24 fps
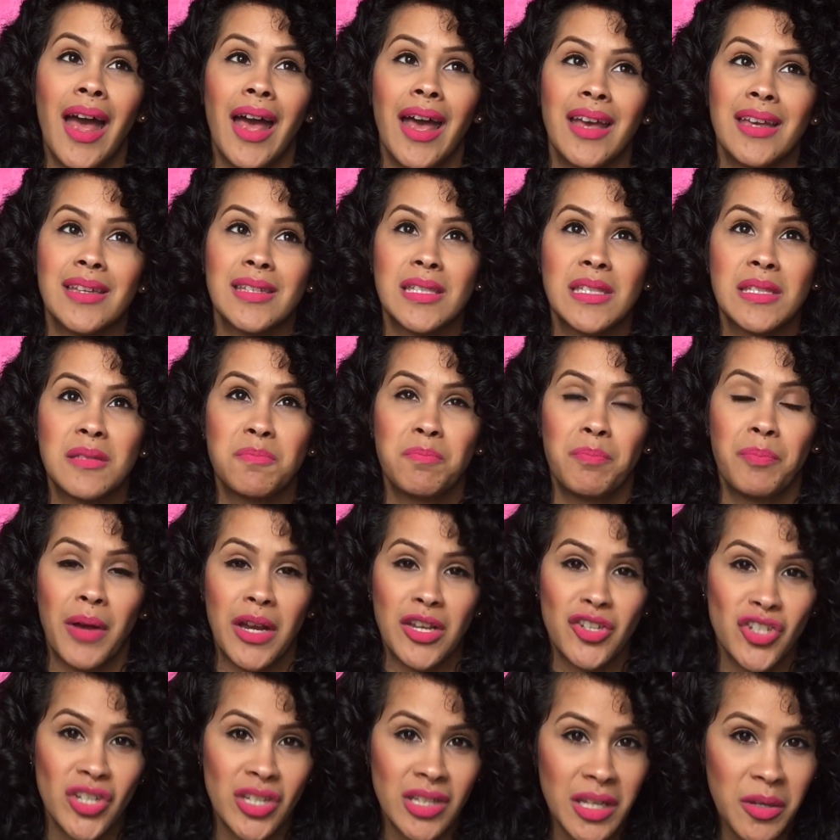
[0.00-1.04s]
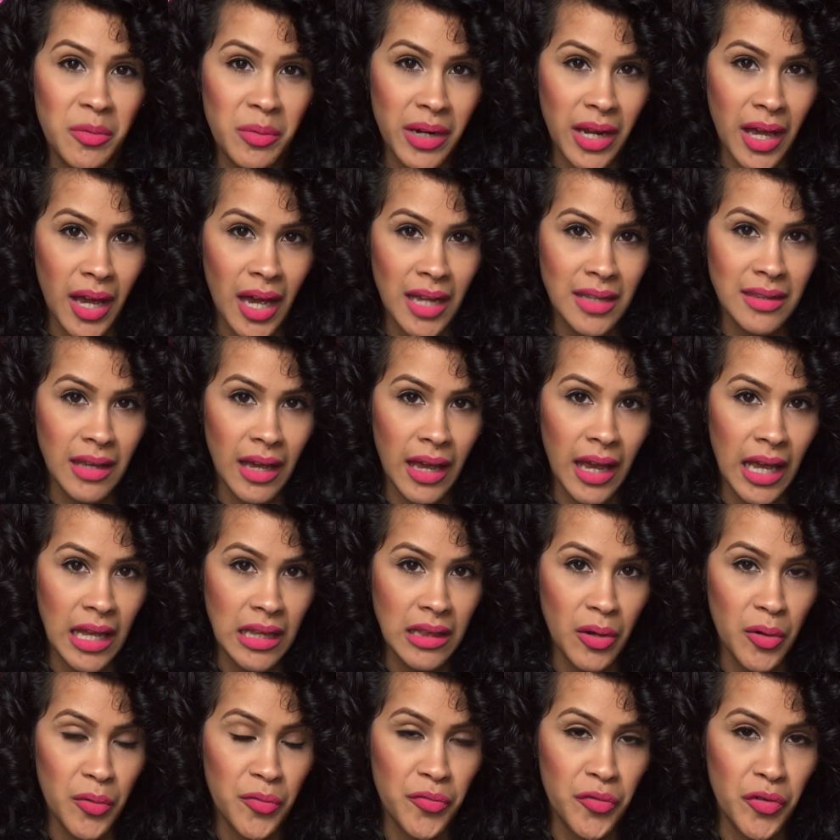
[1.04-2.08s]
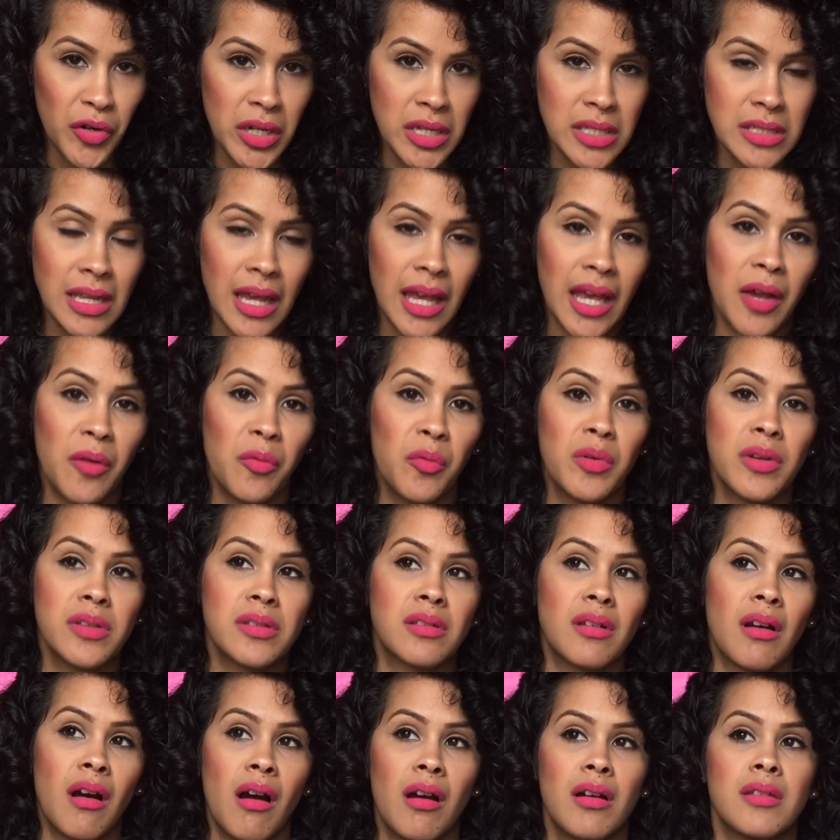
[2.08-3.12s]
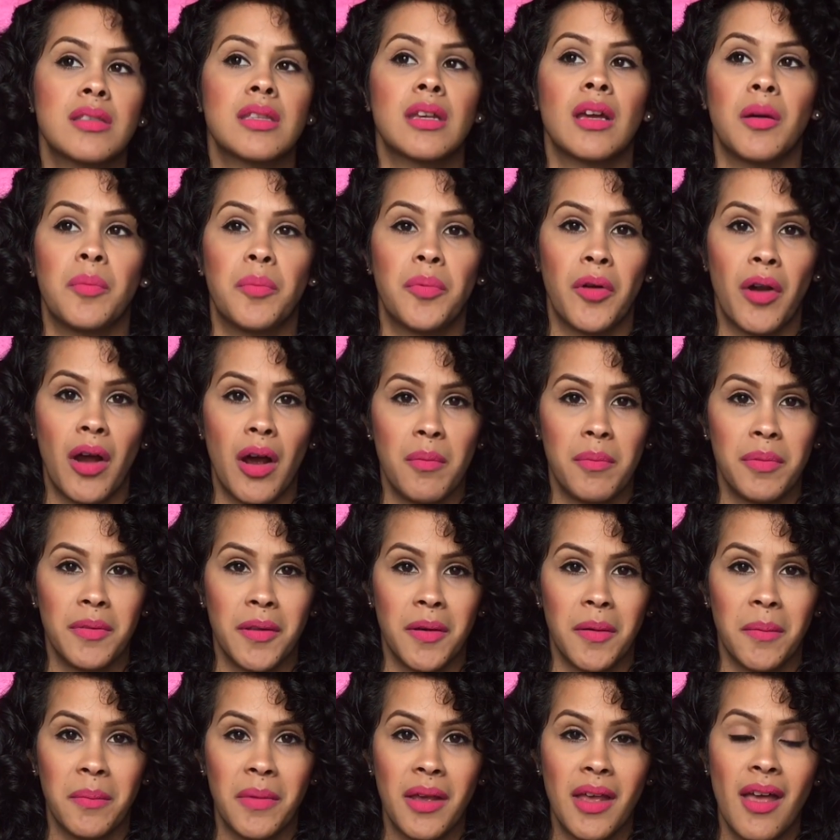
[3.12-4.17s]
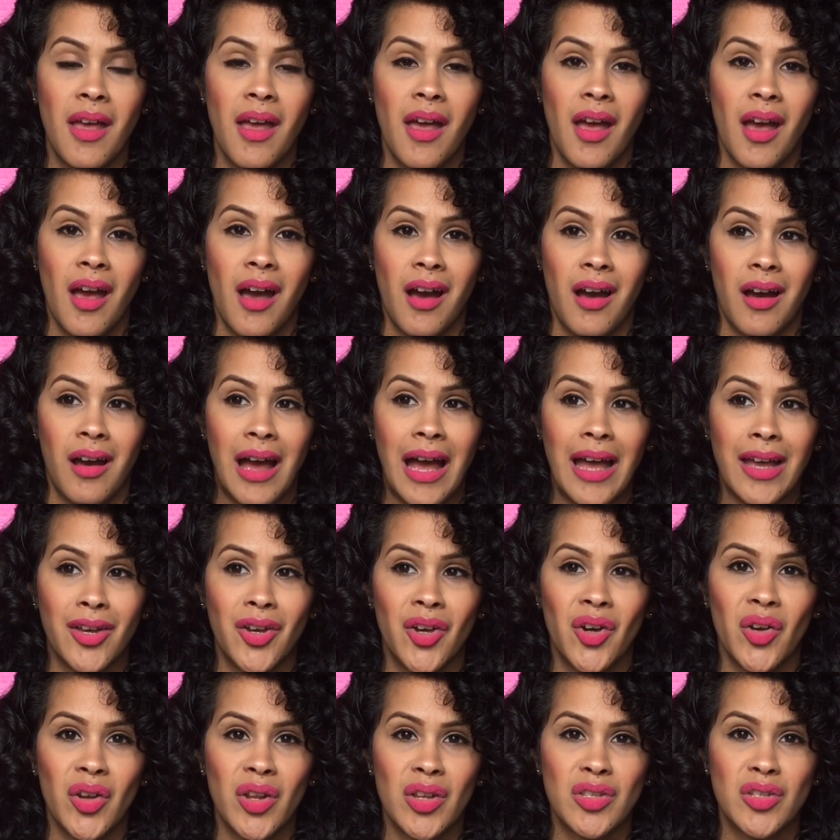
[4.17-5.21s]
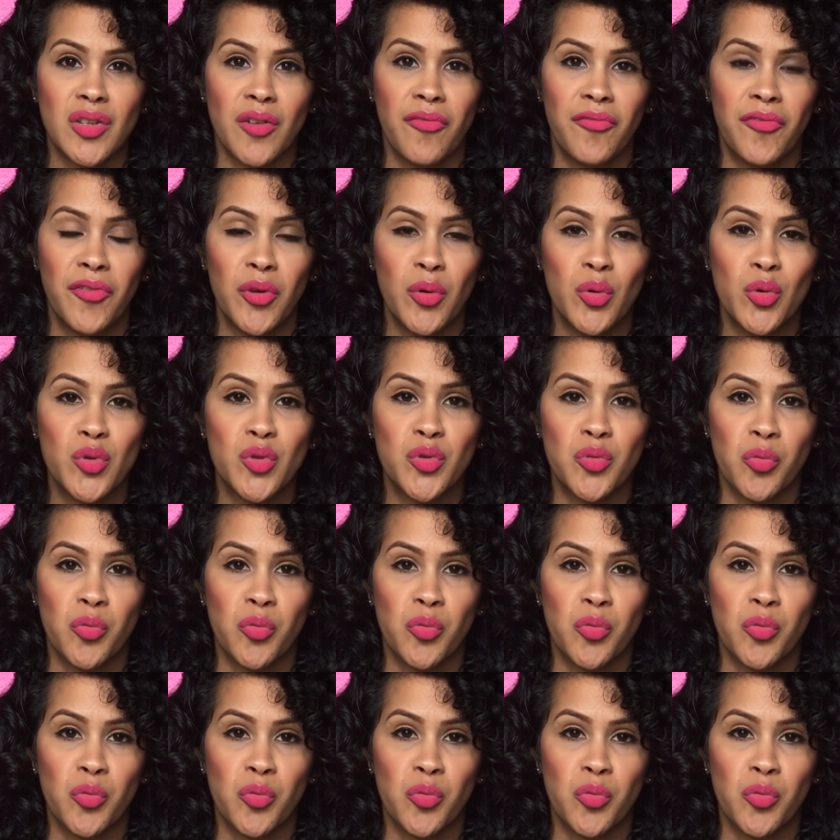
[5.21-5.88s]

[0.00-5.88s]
especially when I had the halo frizz, it was causing a problem. I couldn't diffuse